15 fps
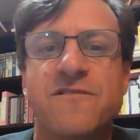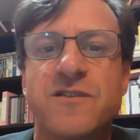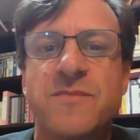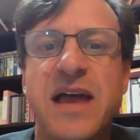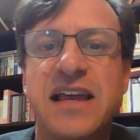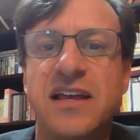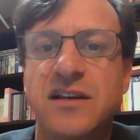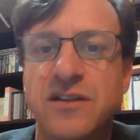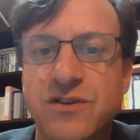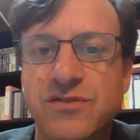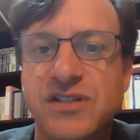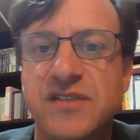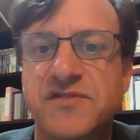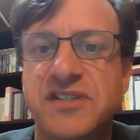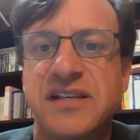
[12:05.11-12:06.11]
for making
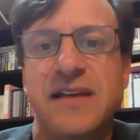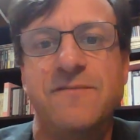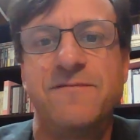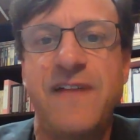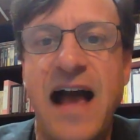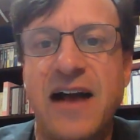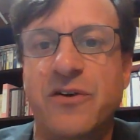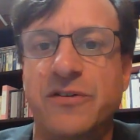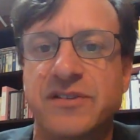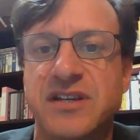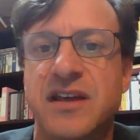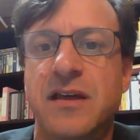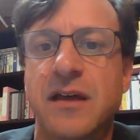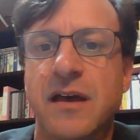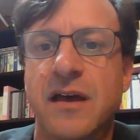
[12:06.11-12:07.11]
use of said
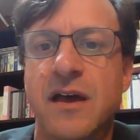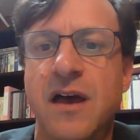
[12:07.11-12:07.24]
faculty,